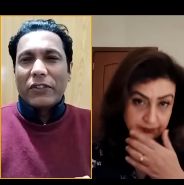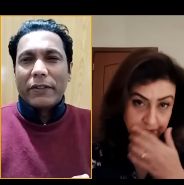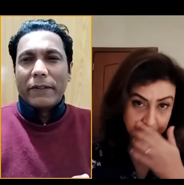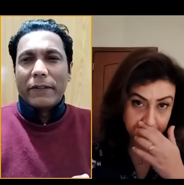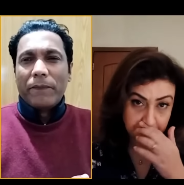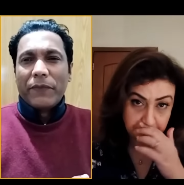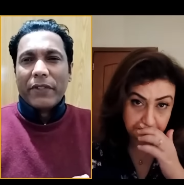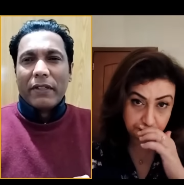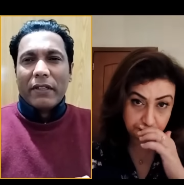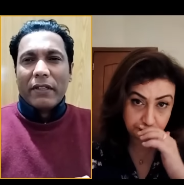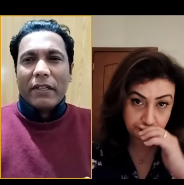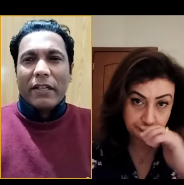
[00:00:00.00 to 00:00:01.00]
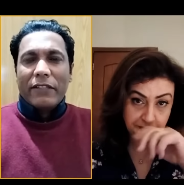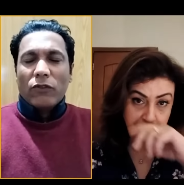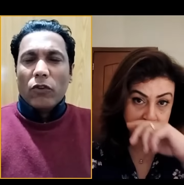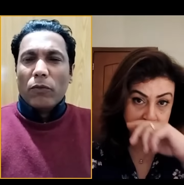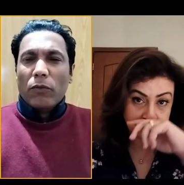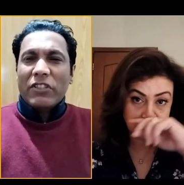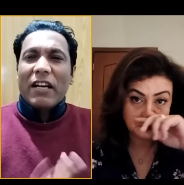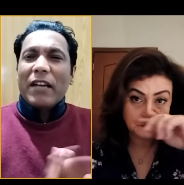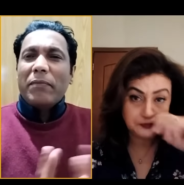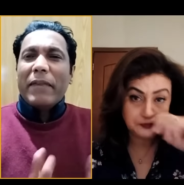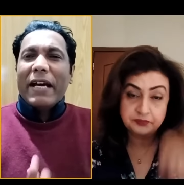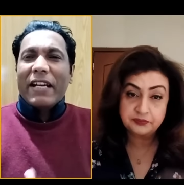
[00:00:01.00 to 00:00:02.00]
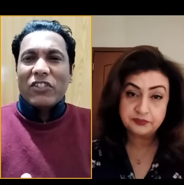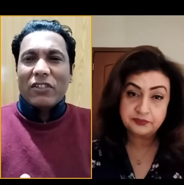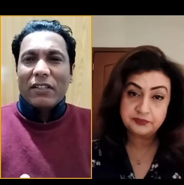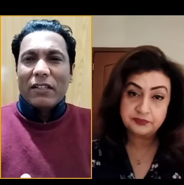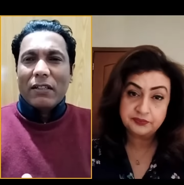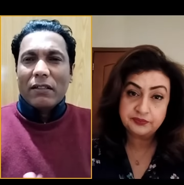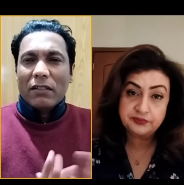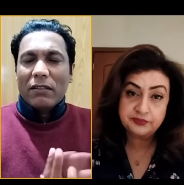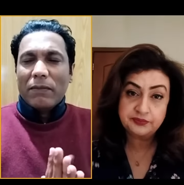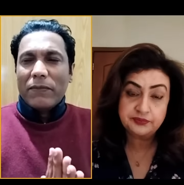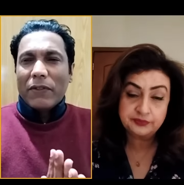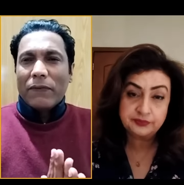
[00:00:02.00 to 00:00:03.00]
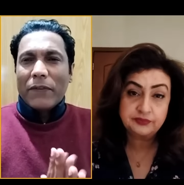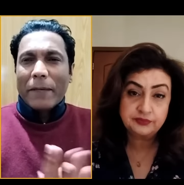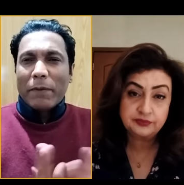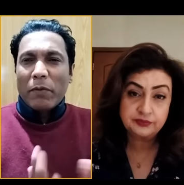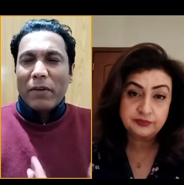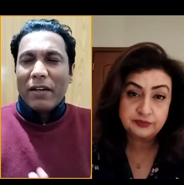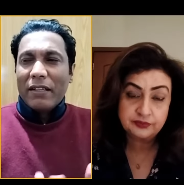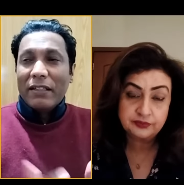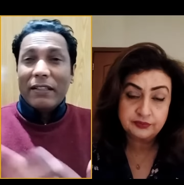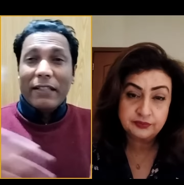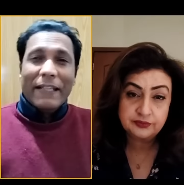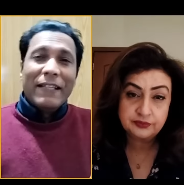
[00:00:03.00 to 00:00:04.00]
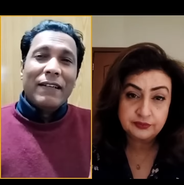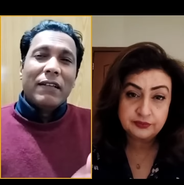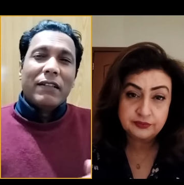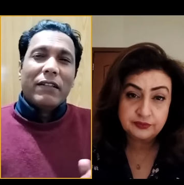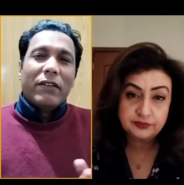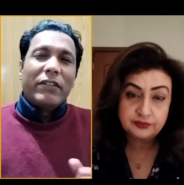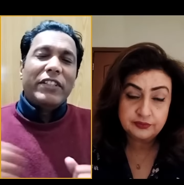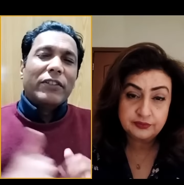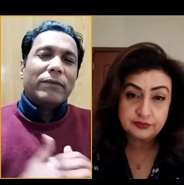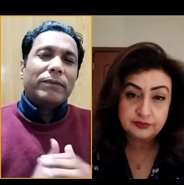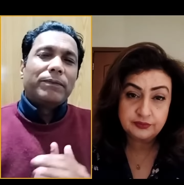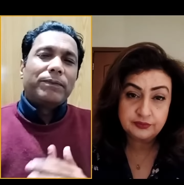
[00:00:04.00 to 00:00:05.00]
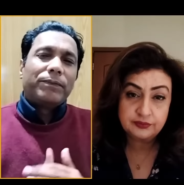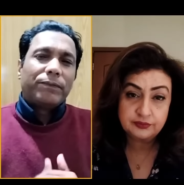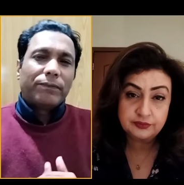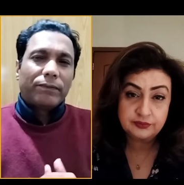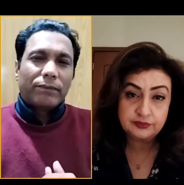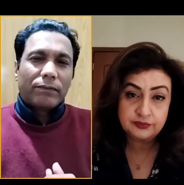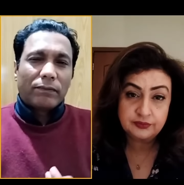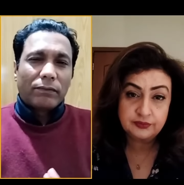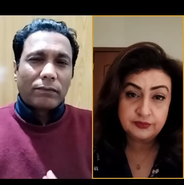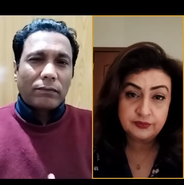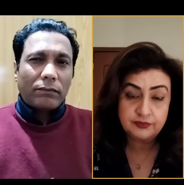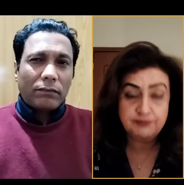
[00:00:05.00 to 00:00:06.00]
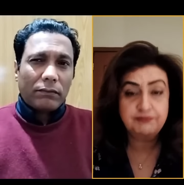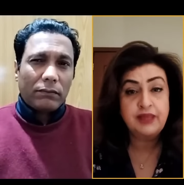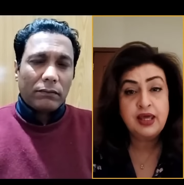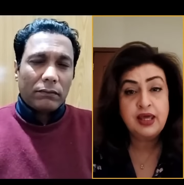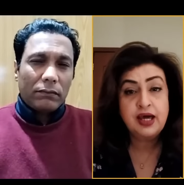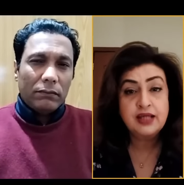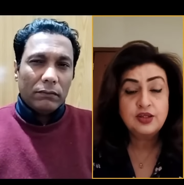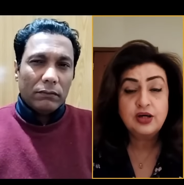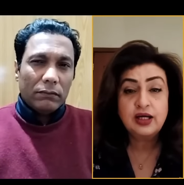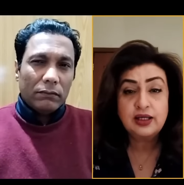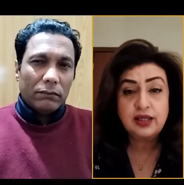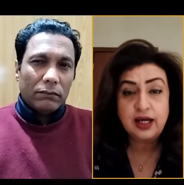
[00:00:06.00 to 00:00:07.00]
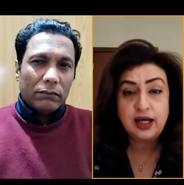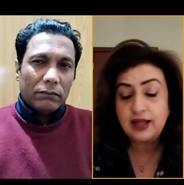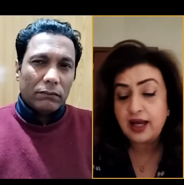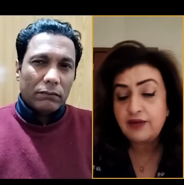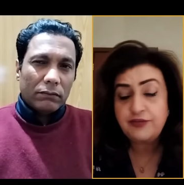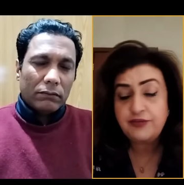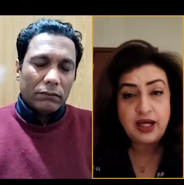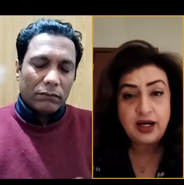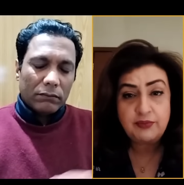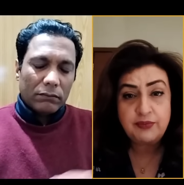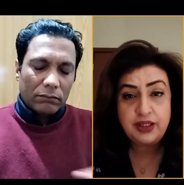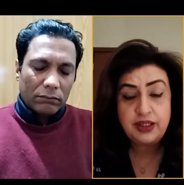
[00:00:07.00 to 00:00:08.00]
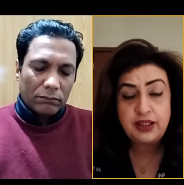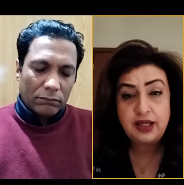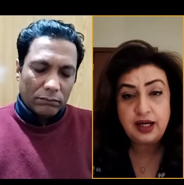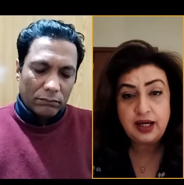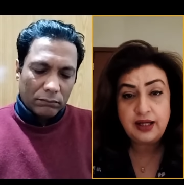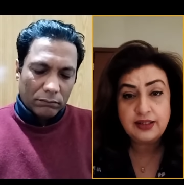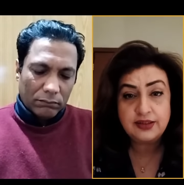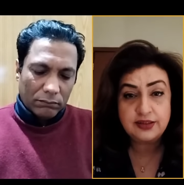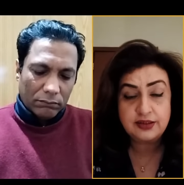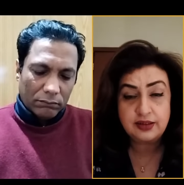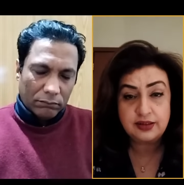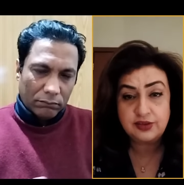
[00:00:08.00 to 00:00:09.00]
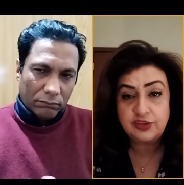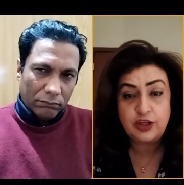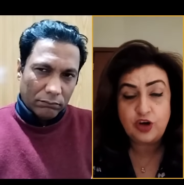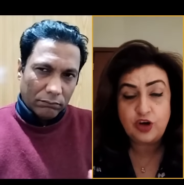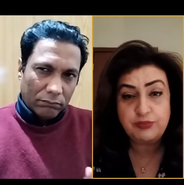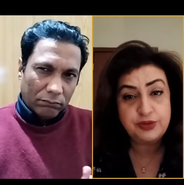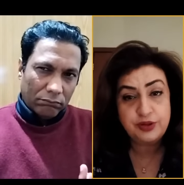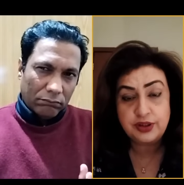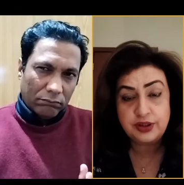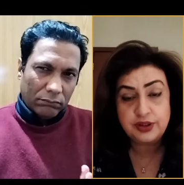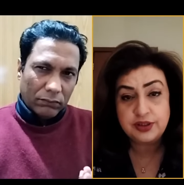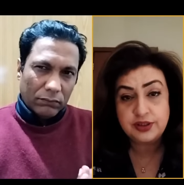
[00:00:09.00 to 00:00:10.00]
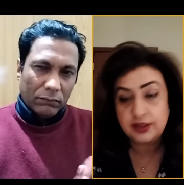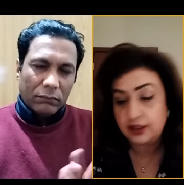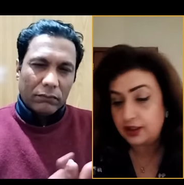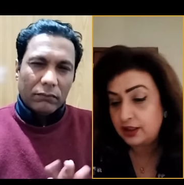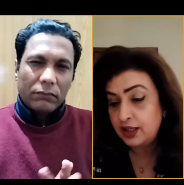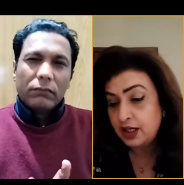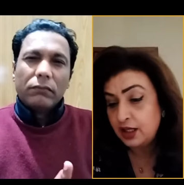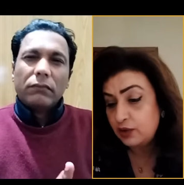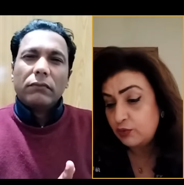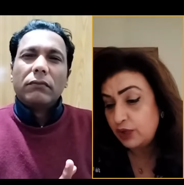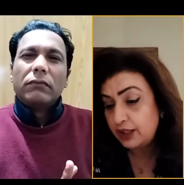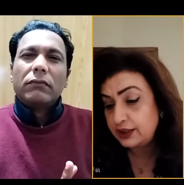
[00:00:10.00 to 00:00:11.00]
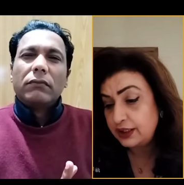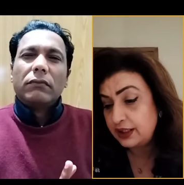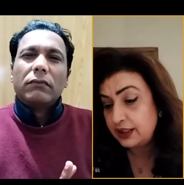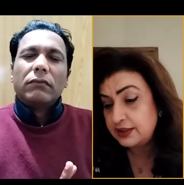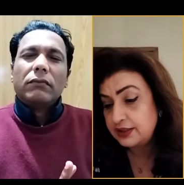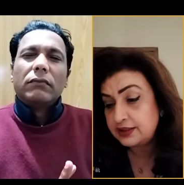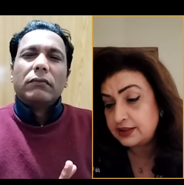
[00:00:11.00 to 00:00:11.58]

Speaker 1: uh, is almost unmatched in terms of capability in the region.
Speaker 2: Hmm. So uh, every army has uh, three components. Uh, one is